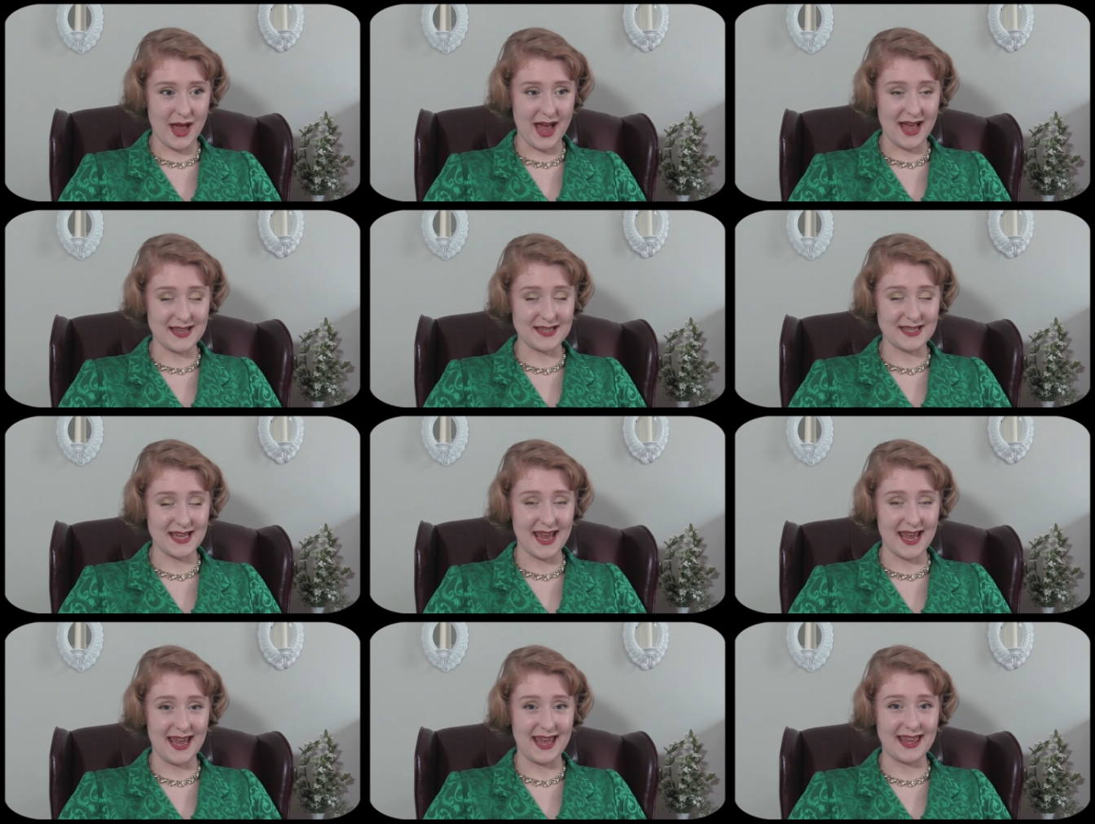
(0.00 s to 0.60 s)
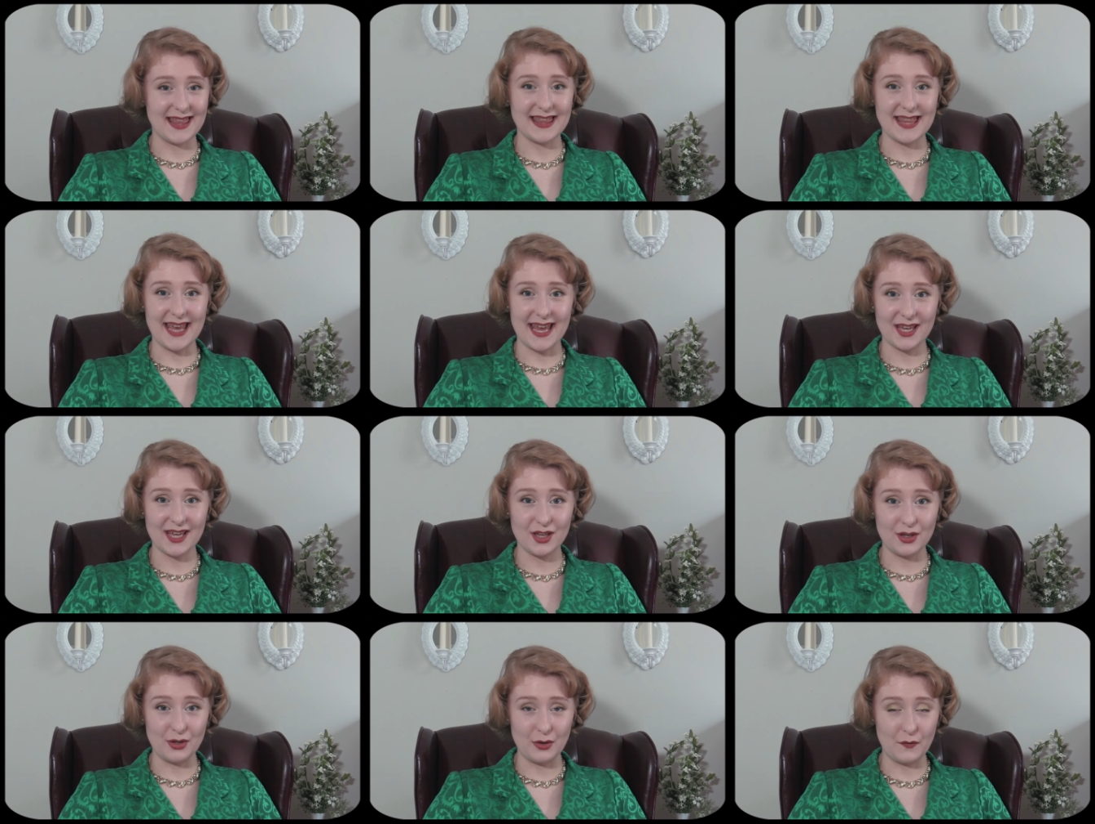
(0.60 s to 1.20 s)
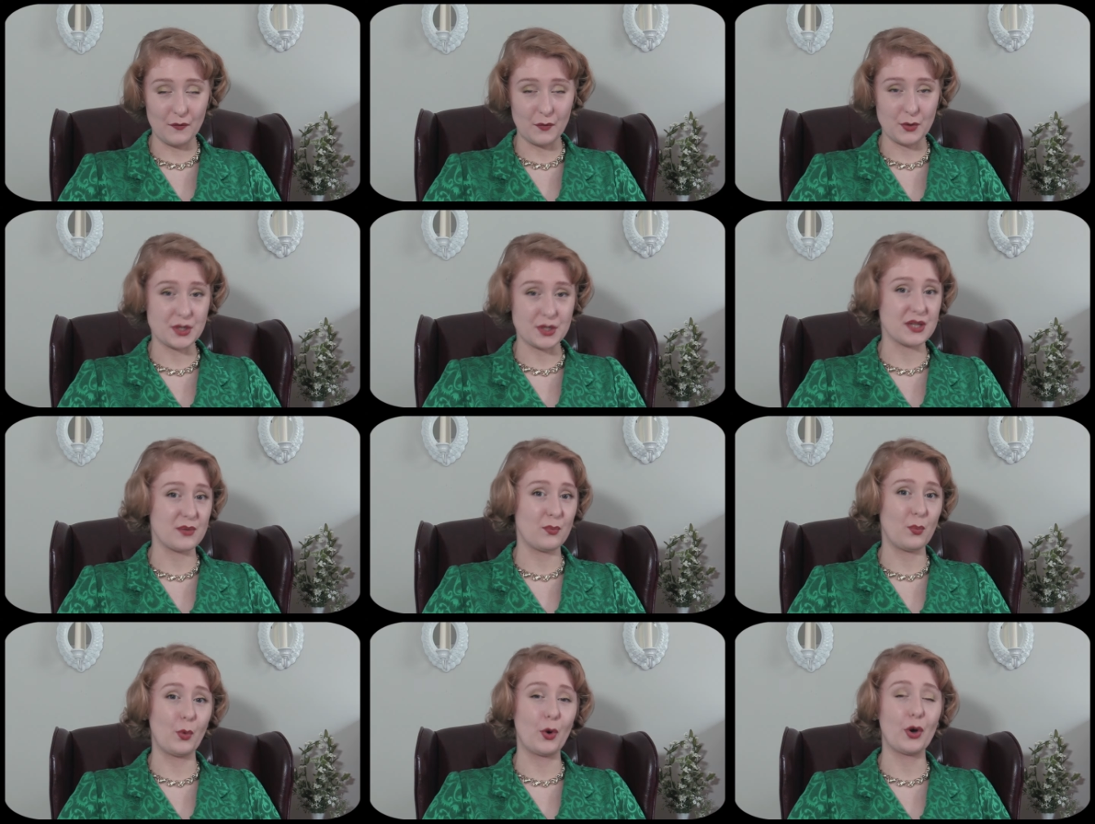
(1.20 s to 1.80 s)
as a thank you for
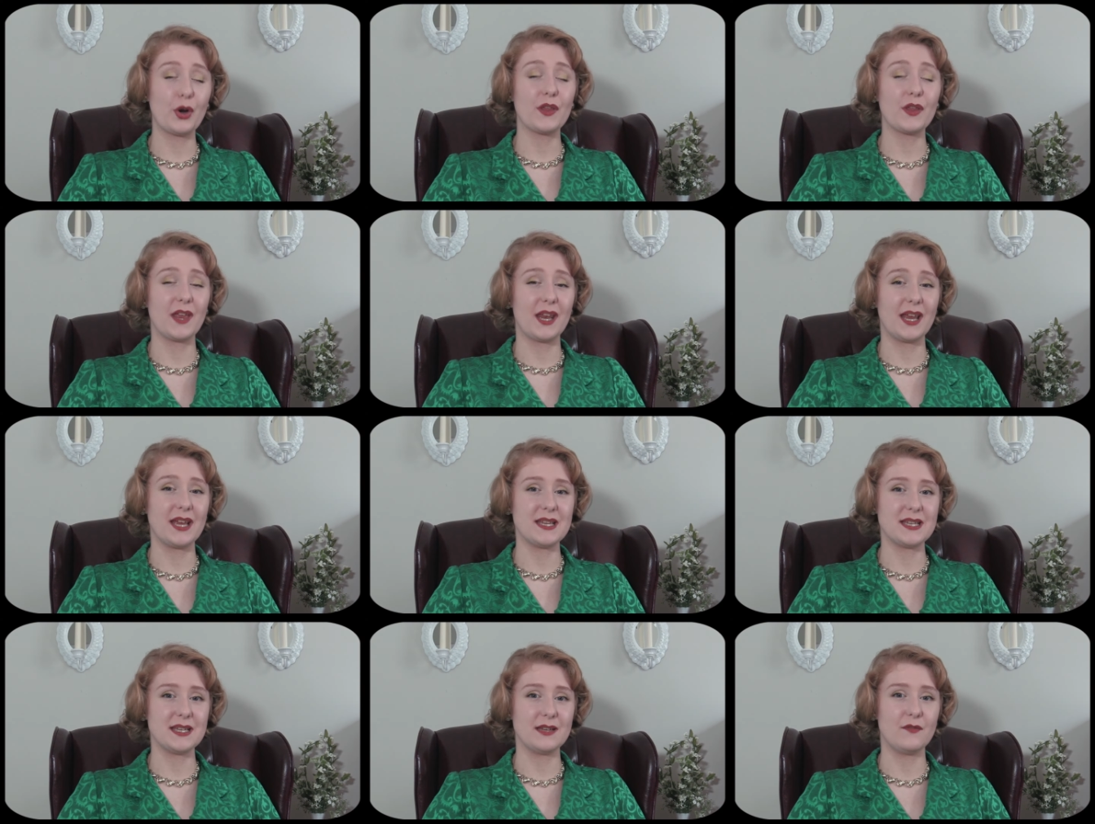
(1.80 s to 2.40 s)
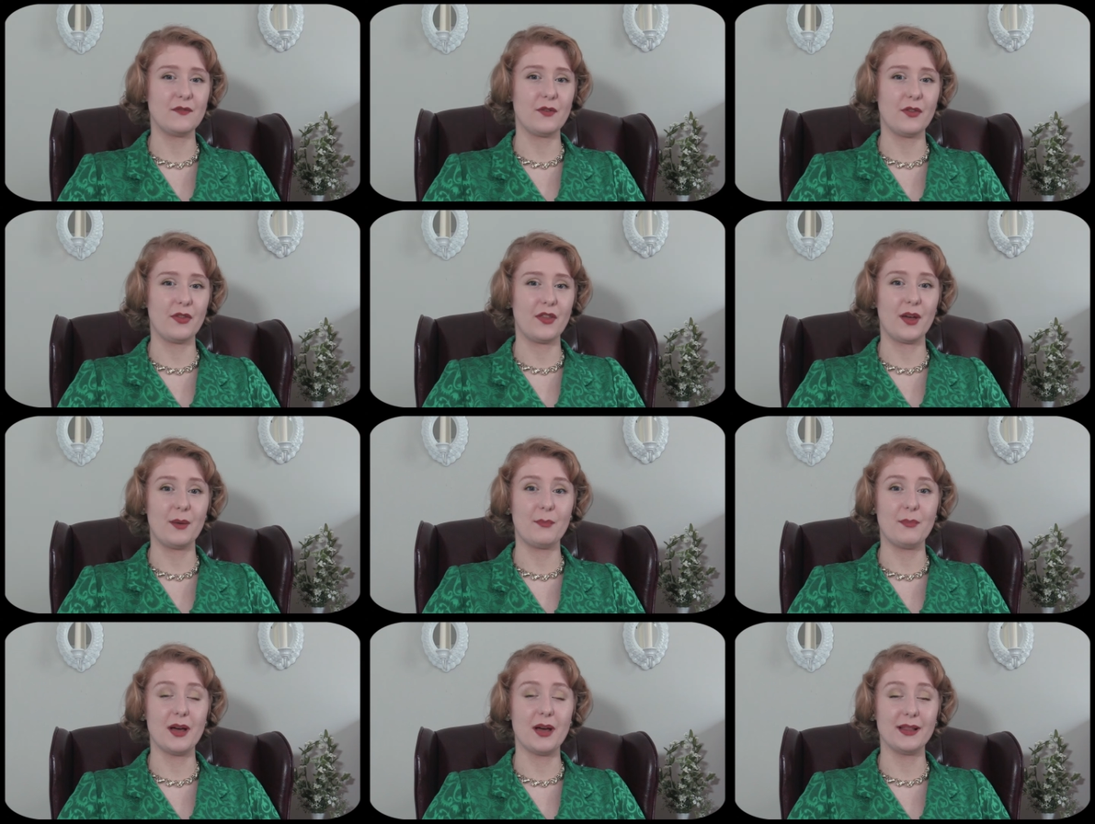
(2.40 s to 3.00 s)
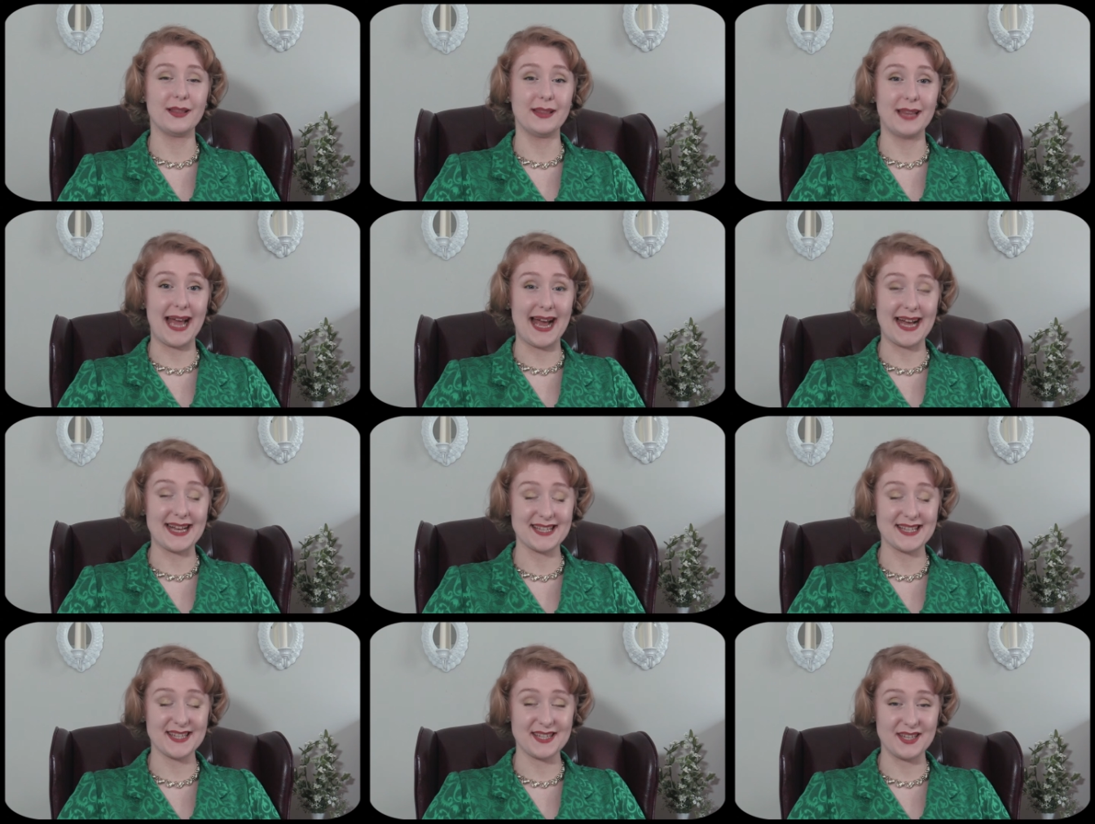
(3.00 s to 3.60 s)
some work that I did for them
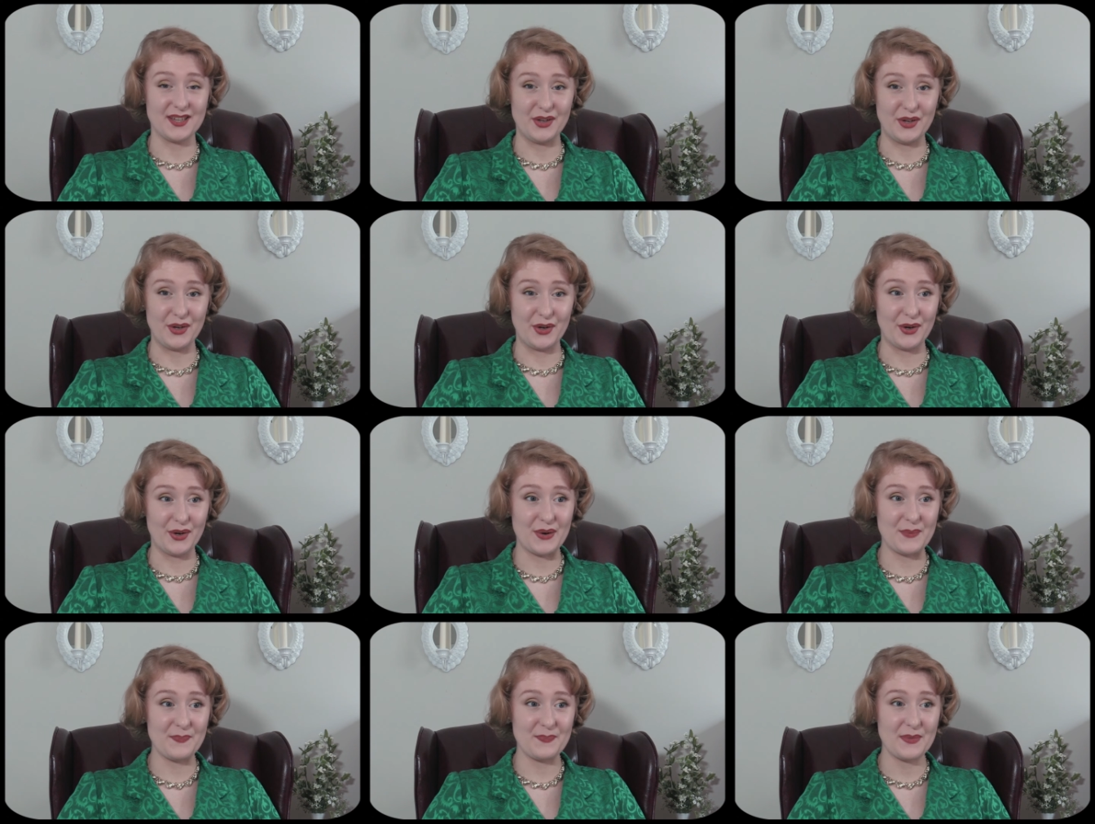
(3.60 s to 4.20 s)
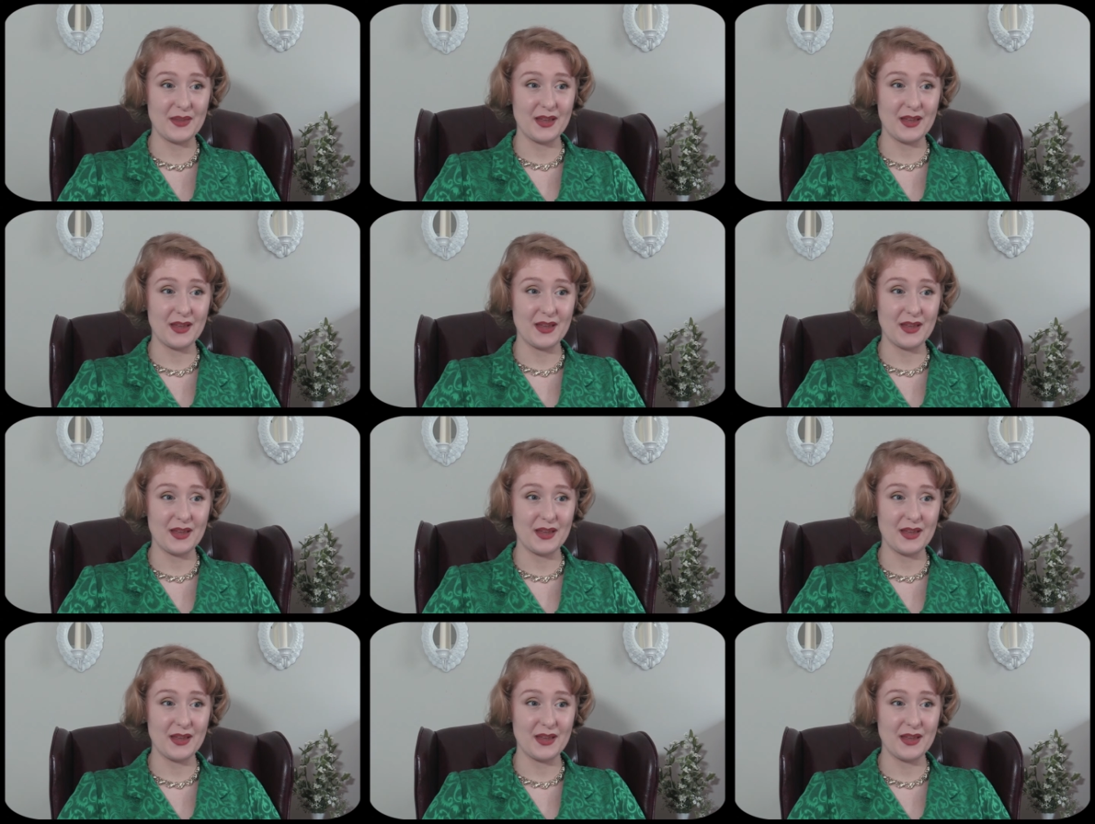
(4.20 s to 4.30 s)
last year.